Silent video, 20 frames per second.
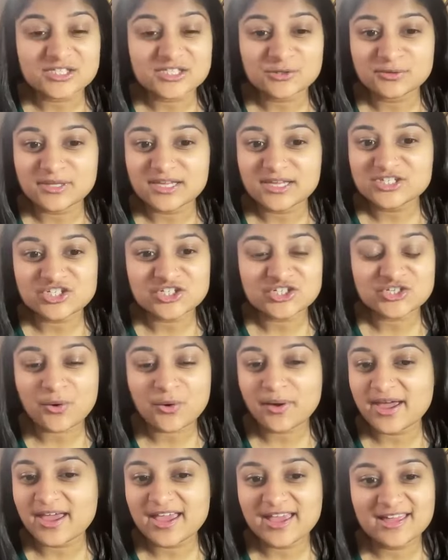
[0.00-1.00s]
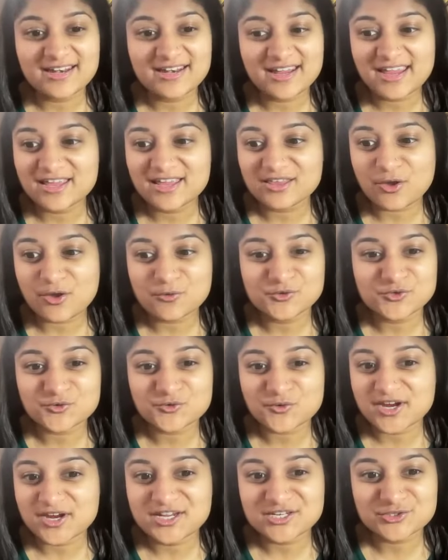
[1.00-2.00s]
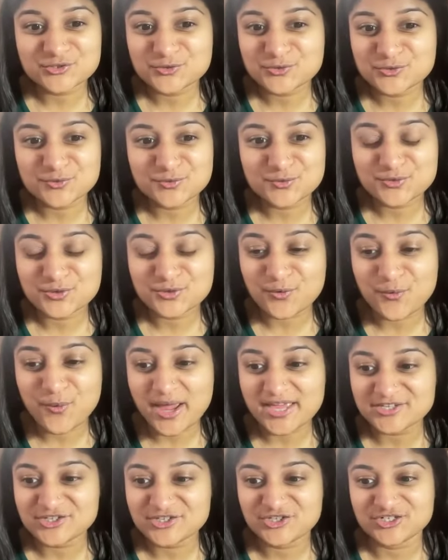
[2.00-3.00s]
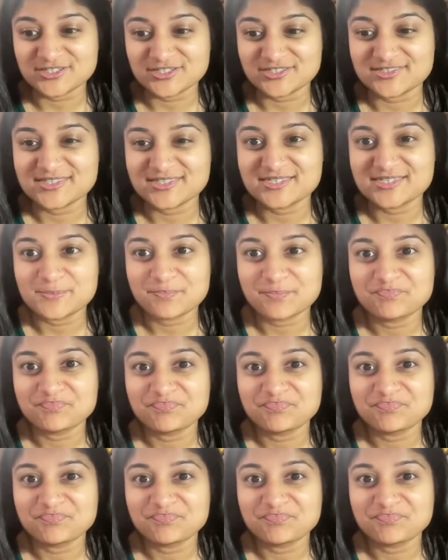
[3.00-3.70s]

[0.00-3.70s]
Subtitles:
So let's just go ahead and go straight to the questions.